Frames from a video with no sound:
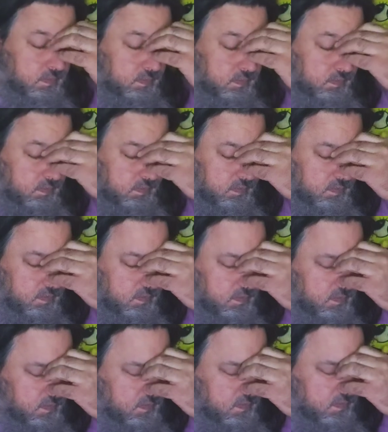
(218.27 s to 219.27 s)

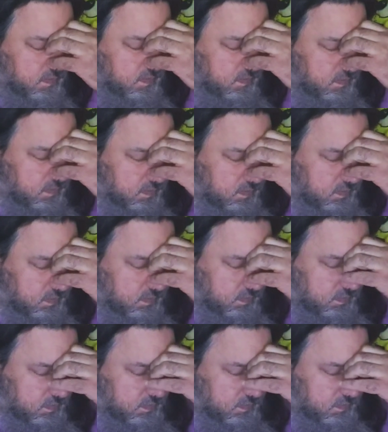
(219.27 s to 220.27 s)

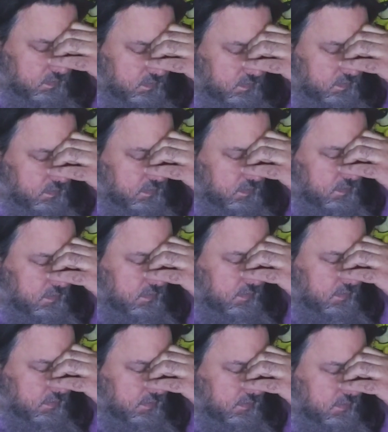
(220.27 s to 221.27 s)

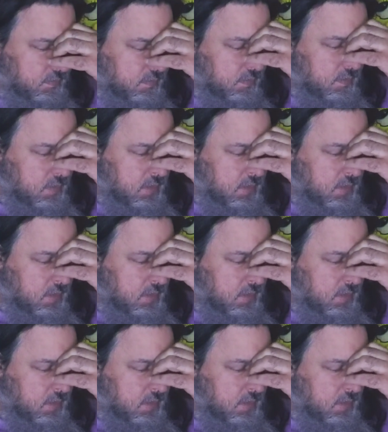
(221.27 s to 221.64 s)
(silence)